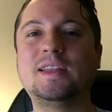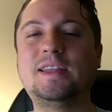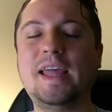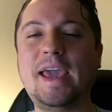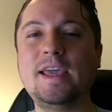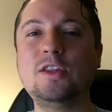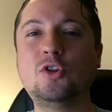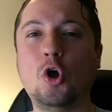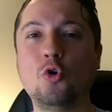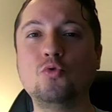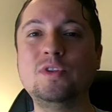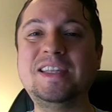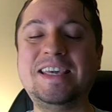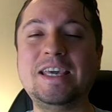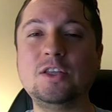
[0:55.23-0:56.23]
they
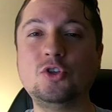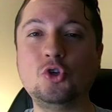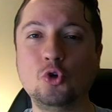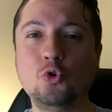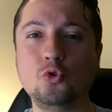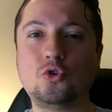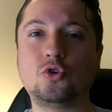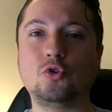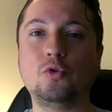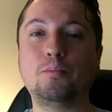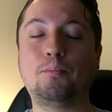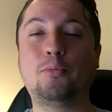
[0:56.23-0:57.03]
don't need you to